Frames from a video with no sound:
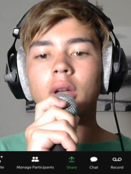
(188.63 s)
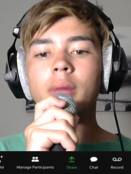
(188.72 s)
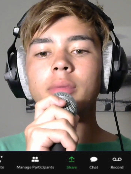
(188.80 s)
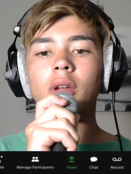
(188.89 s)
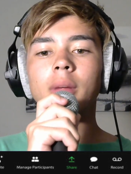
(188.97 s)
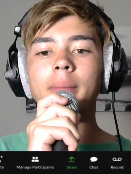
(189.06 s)

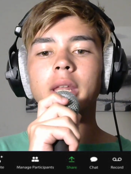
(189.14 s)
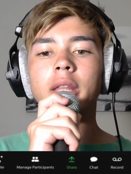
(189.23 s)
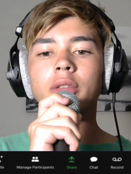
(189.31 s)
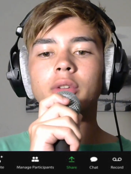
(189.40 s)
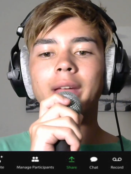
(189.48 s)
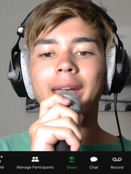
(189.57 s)
come to our
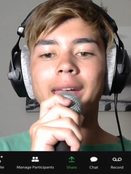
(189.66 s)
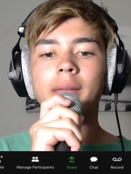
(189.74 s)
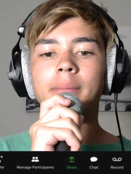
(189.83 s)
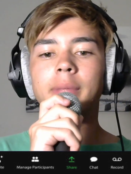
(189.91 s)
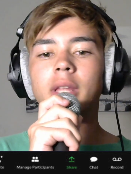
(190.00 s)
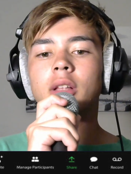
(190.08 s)
meeting during A
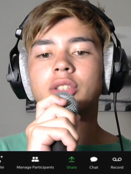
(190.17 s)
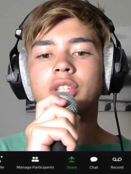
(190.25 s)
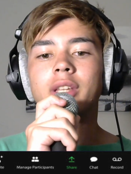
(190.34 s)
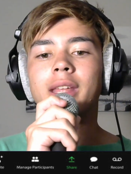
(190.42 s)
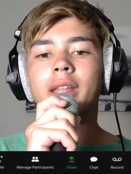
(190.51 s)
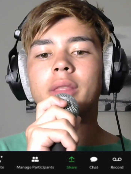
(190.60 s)
and B lunch
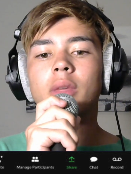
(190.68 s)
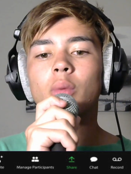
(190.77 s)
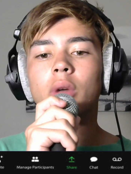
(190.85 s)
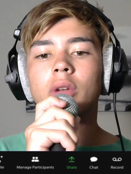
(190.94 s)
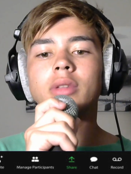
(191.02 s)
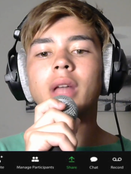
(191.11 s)
in ET
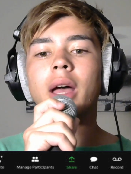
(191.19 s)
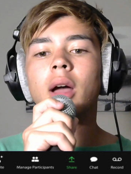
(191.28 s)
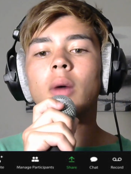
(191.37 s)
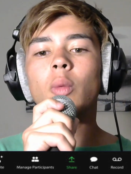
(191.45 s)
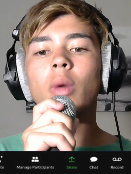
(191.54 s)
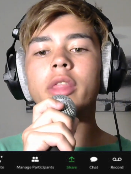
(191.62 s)
109
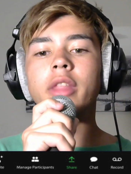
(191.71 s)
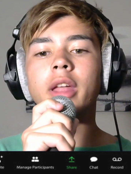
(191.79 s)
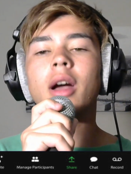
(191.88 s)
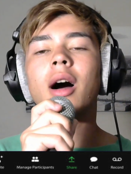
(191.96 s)
on Wednesday,